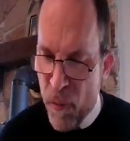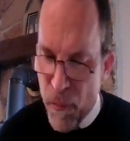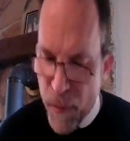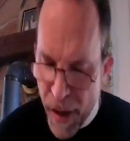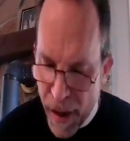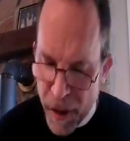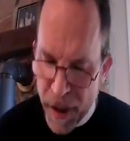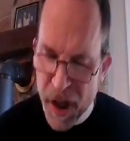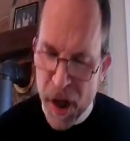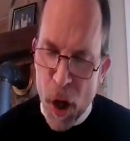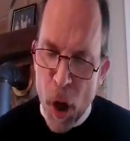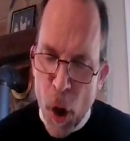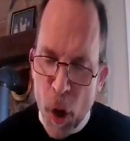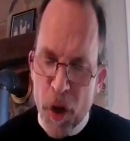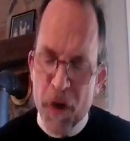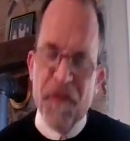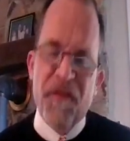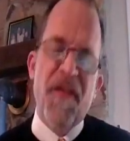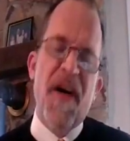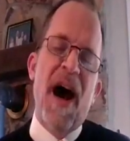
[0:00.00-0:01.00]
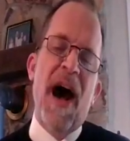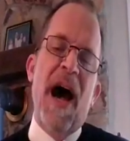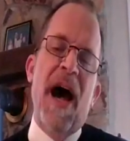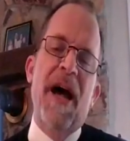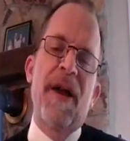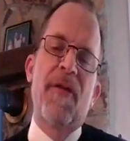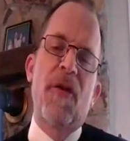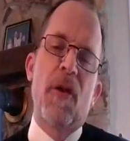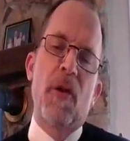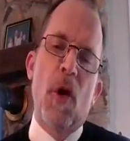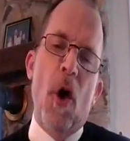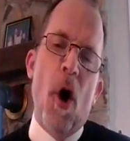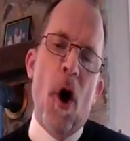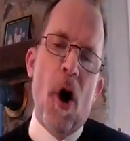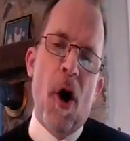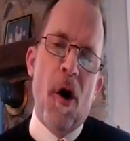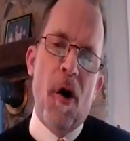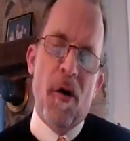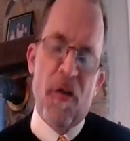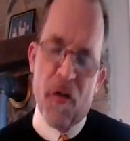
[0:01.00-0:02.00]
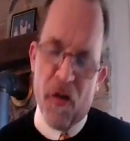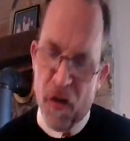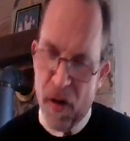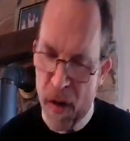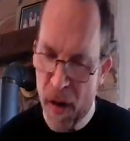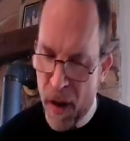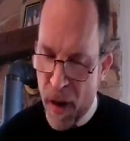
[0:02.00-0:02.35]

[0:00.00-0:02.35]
merely codified the laws